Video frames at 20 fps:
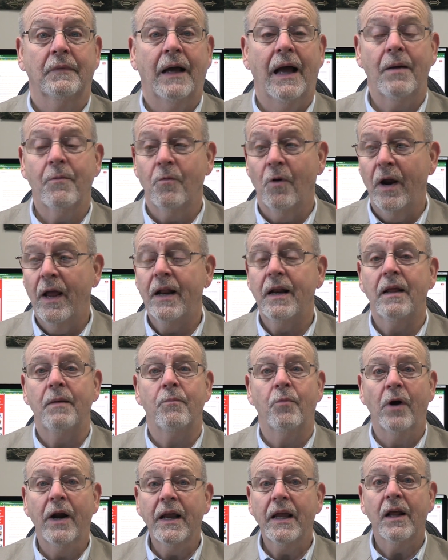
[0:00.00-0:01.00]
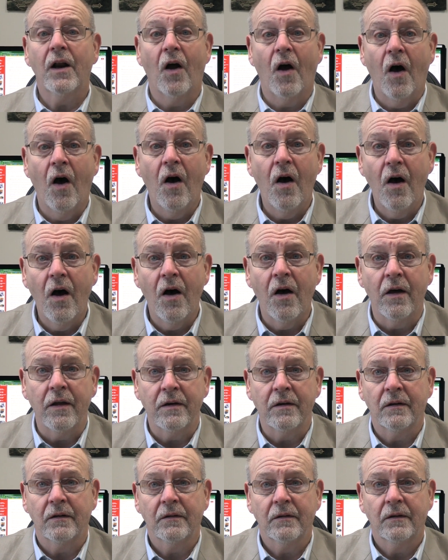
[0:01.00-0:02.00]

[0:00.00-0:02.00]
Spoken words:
I'm ready. Bring it on."